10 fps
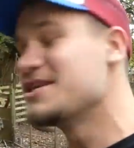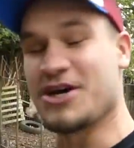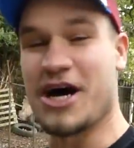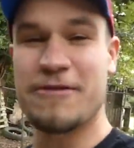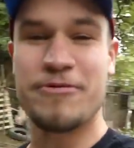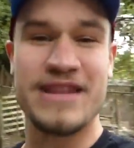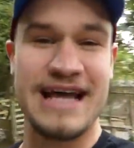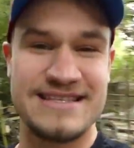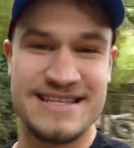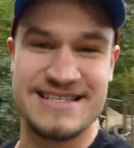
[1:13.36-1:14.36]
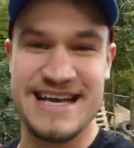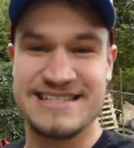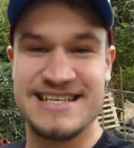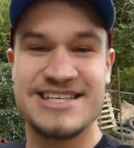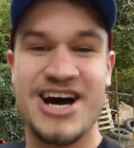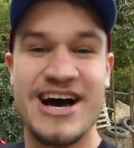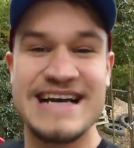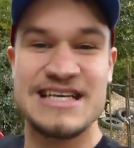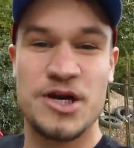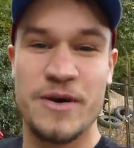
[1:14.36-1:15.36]
So I'm going to put that to the test. This car
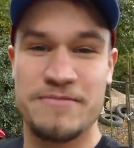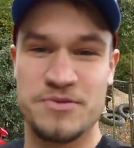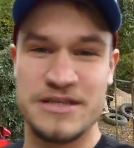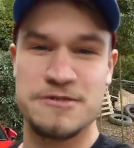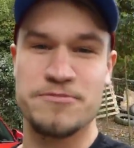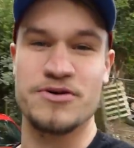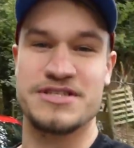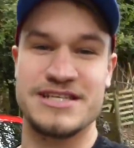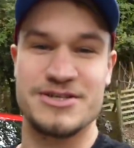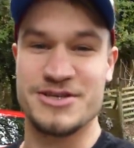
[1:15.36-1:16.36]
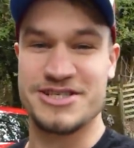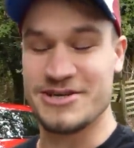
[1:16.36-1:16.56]
is equipped with sports exhaust,